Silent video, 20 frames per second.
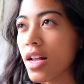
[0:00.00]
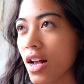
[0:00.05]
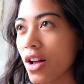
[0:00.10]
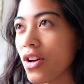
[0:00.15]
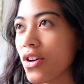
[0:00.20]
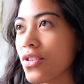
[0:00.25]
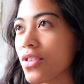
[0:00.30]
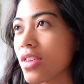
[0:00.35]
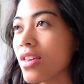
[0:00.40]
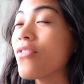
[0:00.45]

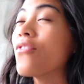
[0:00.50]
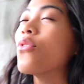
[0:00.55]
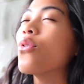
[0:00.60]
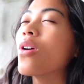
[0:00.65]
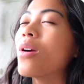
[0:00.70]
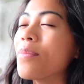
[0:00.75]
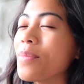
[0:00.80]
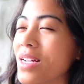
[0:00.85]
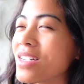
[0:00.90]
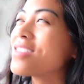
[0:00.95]
health
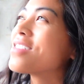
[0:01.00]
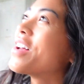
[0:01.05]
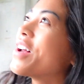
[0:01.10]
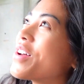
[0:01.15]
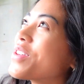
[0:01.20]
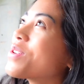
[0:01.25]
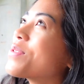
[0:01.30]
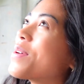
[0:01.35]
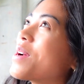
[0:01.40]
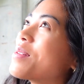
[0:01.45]
for Mental
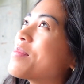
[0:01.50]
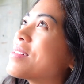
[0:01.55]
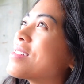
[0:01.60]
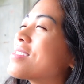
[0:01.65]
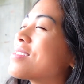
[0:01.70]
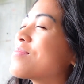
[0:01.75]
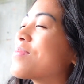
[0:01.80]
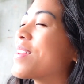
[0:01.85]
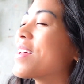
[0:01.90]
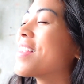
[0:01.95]
Health
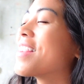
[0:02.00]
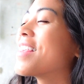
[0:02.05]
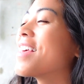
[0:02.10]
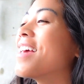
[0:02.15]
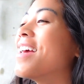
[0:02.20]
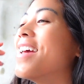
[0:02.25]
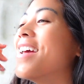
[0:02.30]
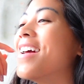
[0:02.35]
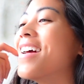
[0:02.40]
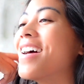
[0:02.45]
Awareness Month.
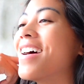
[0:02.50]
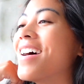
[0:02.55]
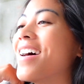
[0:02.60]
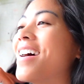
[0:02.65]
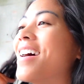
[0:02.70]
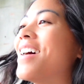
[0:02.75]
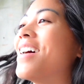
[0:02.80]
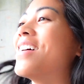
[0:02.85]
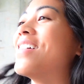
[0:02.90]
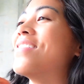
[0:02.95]

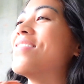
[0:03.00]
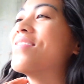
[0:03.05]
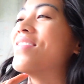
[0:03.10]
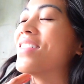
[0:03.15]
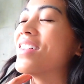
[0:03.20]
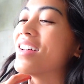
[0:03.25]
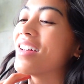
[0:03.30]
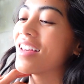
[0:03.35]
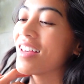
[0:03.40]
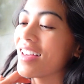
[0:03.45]

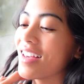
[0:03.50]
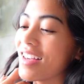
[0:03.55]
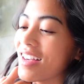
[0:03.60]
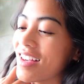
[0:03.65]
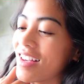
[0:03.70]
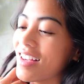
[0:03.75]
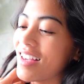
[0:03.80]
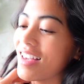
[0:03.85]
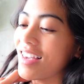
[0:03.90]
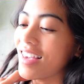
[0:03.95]
Um,
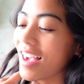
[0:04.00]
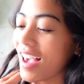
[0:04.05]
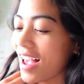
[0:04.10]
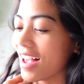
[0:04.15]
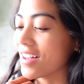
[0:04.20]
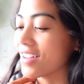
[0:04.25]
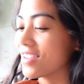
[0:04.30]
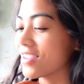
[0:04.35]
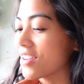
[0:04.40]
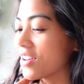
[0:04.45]

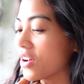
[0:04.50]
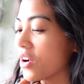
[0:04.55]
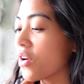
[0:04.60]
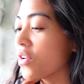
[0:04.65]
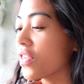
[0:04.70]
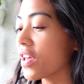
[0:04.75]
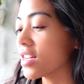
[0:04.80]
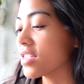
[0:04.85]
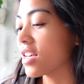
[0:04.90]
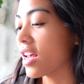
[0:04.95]
yeah, so
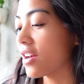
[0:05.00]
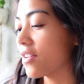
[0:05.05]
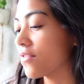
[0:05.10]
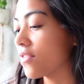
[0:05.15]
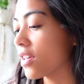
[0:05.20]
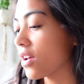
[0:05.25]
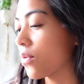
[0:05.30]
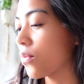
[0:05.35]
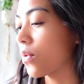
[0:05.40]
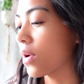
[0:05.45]
that's kind of
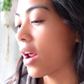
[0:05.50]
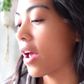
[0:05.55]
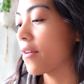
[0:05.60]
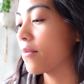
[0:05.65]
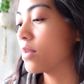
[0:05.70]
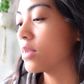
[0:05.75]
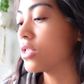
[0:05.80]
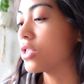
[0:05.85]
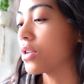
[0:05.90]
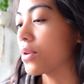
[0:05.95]
like what
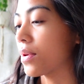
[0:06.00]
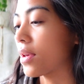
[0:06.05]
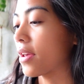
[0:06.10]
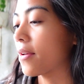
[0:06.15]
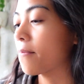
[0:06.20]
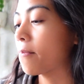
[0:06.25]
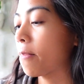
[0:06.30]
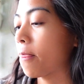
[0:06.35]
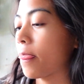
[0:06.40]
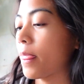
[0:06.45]
I've been
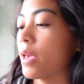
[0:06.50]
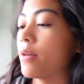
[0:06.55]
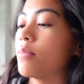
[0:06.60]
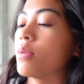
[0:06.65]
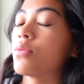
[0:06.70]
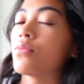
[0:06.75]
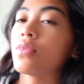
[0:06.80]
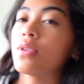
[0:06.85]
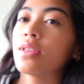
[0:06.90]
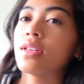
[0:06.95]
doing. I've
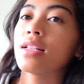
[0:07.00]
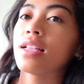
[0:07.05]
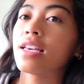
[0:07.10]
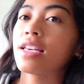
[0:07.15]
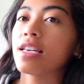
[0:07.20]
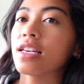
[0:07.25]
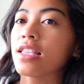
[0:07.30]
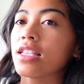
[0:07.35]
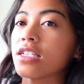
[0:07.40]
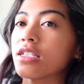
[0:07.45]
been really
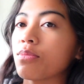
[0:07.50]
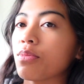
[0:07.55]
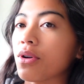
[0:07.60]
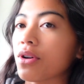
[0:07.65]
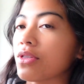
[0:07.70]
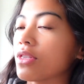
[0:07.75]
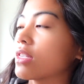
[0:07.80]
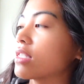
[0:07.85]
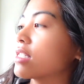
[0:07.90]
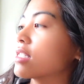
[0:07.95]
liking this
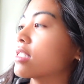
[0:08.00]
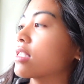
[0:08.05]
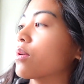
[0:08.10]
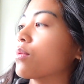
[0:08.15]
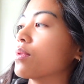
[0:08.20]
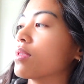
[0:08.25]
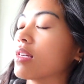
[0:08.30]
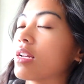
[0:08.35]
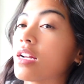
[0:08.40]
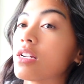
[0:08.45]
book. This is the
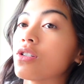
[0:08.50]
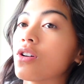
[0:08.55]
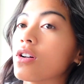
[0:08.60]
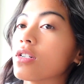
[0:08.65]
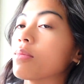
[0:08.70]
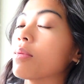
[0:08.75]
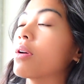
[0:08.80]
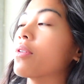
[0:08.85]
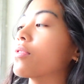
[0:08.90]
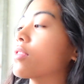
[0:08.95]
one that I talked
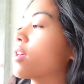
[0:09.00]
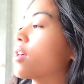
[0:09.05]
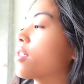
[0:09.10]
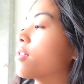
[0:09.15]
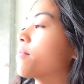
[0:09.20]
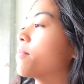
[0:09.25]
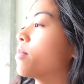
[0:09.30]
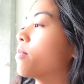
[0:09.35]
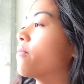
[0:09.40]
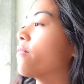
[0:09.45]
about in the
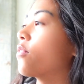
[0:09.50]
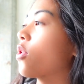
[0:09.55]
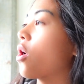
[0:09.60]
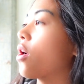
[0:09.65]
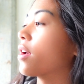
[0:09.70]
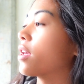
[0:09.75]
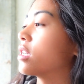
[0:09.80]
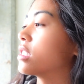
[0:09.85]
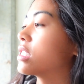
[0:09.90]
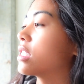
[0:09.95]
other
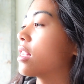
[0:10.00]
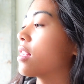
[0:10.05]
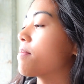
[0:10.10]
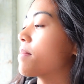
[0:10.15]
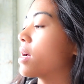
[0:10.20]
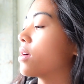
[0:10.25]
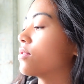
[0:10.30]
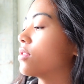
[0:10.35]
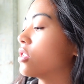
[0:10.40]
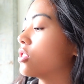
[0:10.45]
vlog. It's The
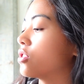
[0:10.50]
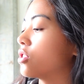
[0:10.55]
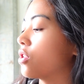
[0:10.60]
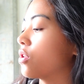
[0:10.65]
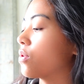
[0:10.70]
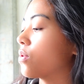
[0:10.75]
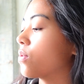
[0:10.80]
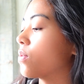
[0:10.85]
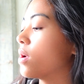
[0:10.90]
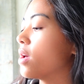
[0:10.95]
Mountain Is
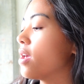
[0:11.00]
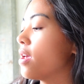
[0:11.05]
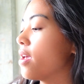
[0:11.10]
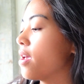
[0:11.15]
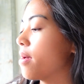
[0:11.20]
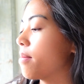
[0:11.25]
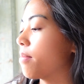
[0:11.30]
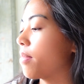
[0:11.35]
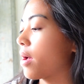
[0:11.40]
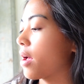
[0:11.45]
You
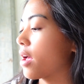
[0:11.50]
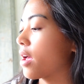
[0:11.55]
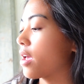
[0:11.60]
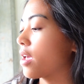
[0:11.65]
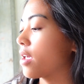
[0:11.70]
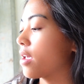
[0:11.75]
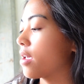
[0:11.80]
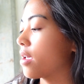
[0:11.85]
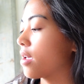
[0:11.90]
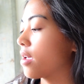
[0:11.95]

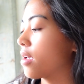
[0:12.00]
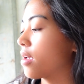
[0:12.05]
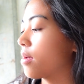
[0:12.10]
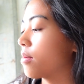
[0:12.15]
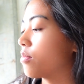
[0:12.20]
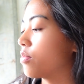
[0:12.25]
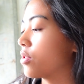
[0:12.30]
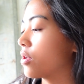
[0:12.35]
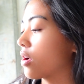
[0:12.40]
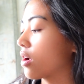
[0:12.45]
by
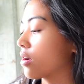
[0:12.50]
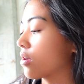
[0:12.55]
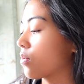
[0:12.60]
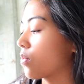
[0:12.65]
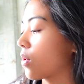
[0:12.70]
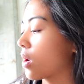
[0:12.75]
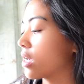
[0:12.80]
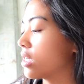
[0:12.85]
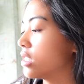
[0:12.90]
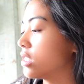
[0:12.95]
Brianna
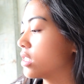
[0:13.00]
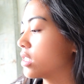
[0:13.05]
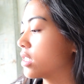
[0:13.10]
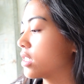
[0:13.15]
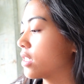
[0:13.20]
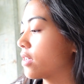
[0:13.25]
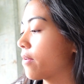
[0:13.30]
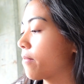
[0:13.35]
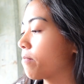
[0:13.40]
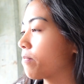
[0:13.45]
Wiest,